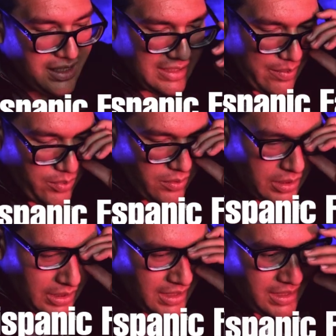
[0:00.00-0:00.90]
an
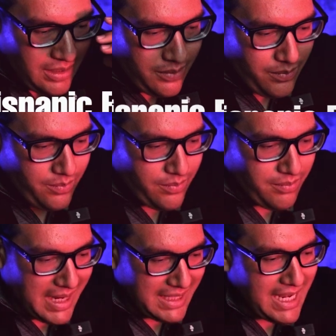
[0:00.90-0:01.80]
example,
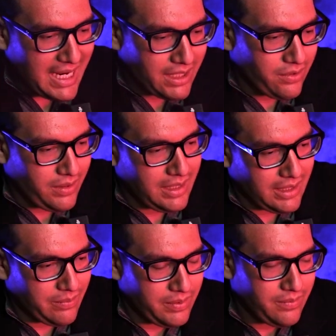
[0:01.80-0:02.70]
my dad growing
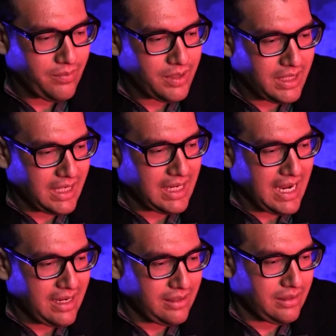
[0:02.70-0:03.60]
up,
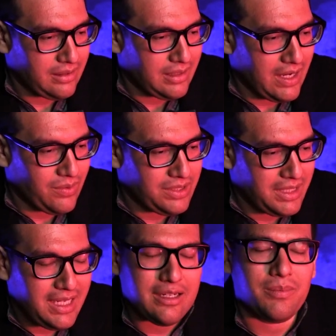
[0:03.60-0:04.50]
I was
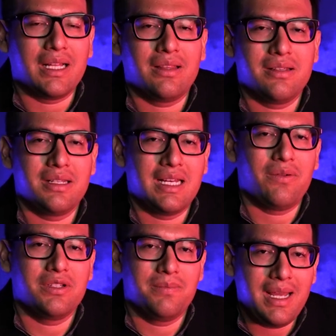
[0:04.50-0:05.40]
thinking about this and I
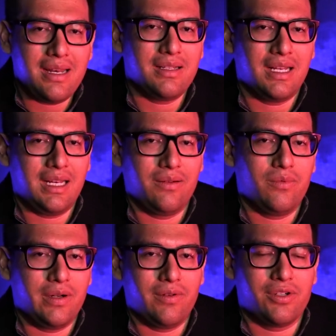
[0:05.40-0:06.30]
was
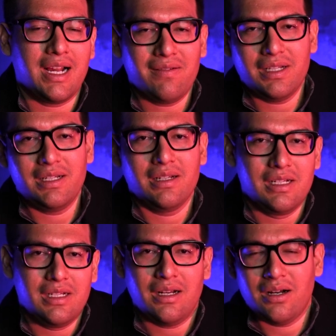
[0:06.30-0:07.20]
meditating. We were traveling
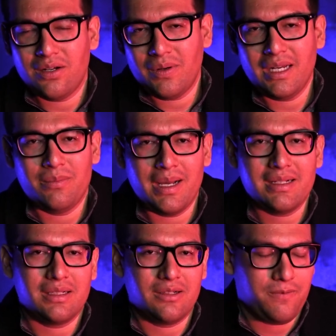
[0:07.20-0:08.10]
on the way to
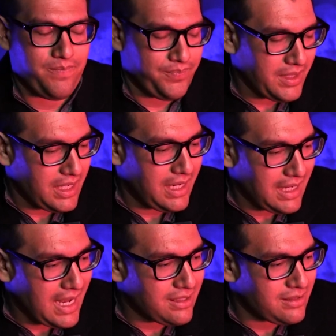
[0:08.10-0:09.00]
Mexico
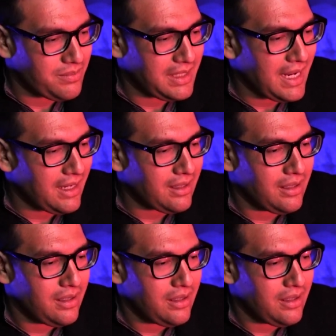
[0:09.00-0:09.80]
and I asked him, Dad,